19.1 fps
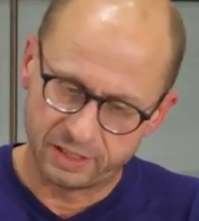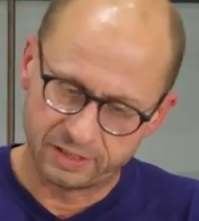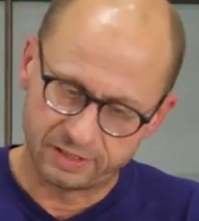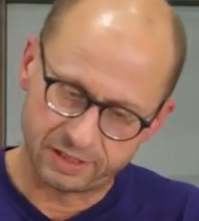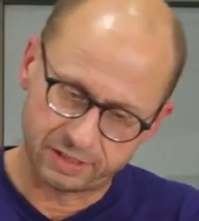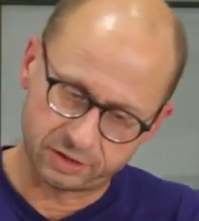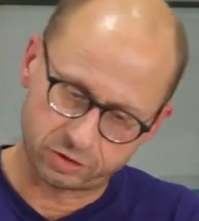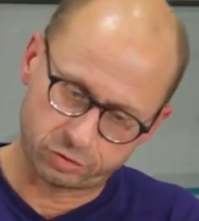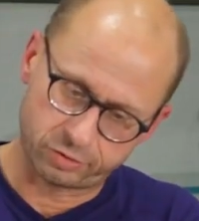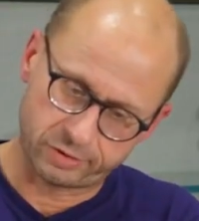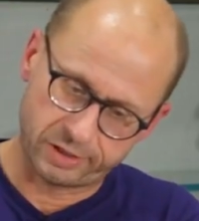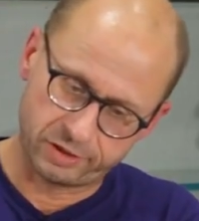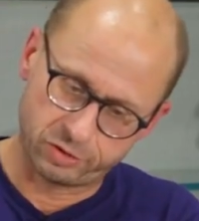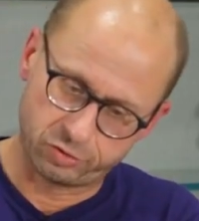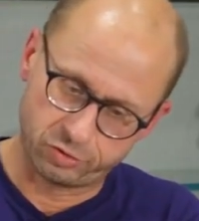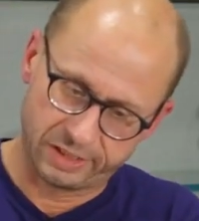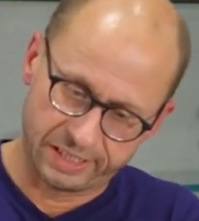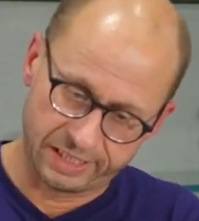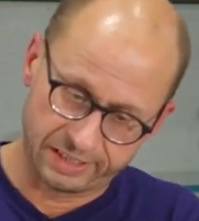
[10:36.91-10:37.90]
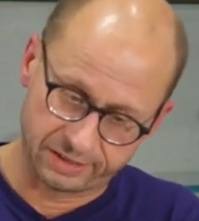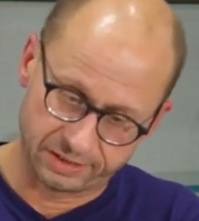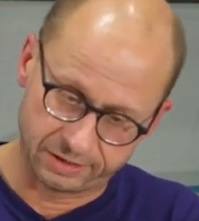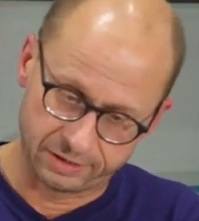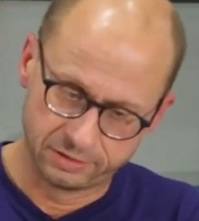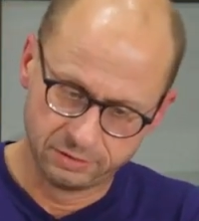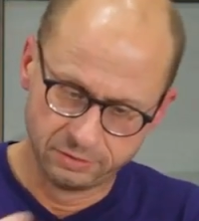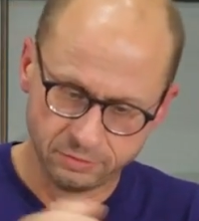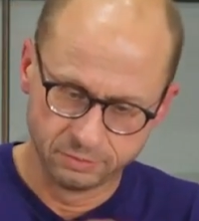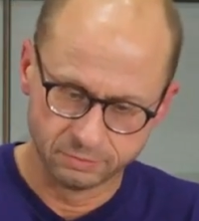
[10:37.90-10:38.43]
They are trying to get
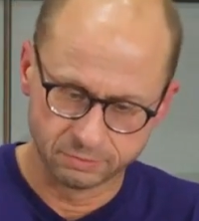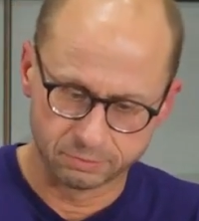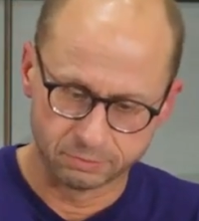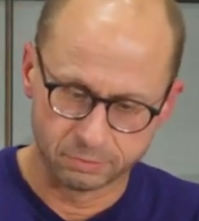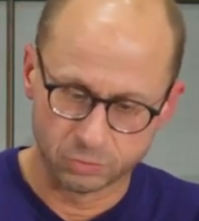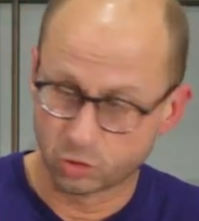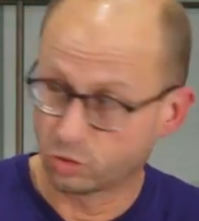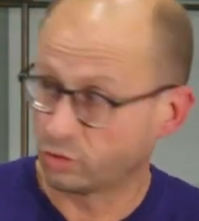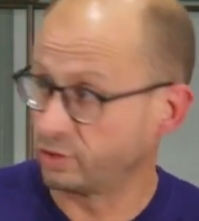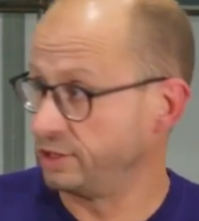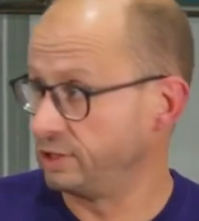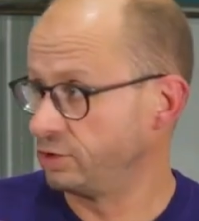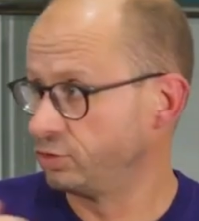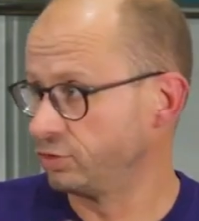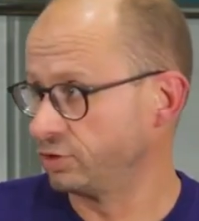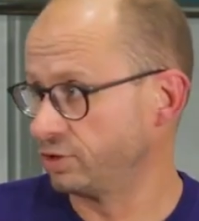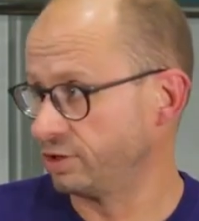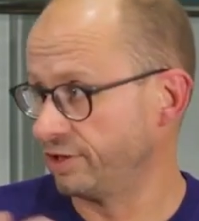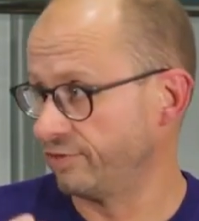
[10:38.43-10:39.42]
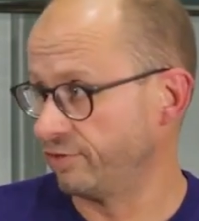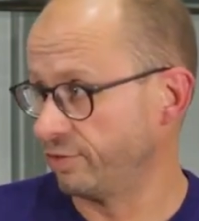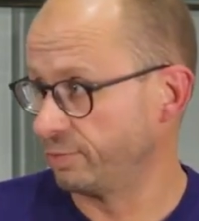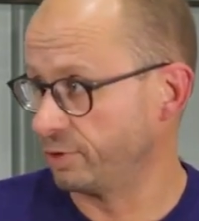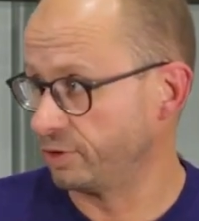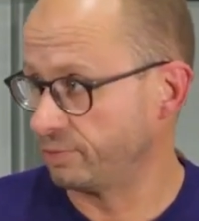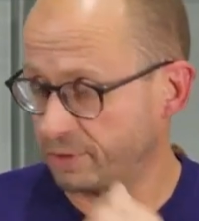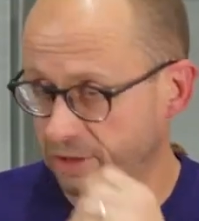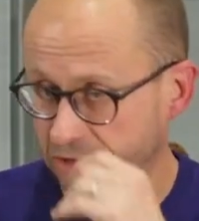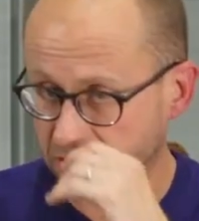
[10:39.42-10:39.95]
more into the
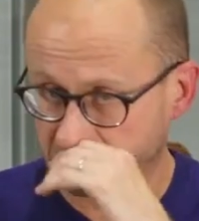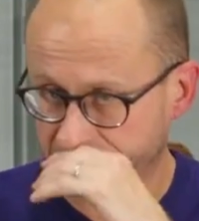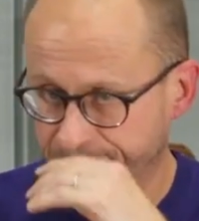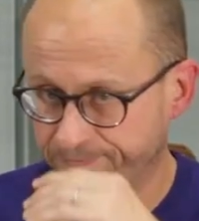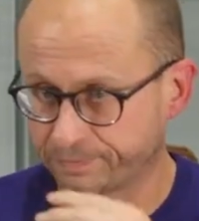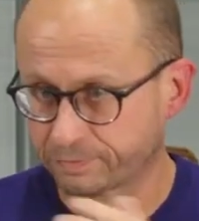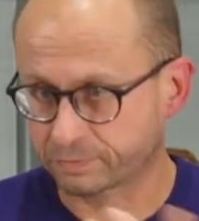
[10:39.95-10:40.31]
development part.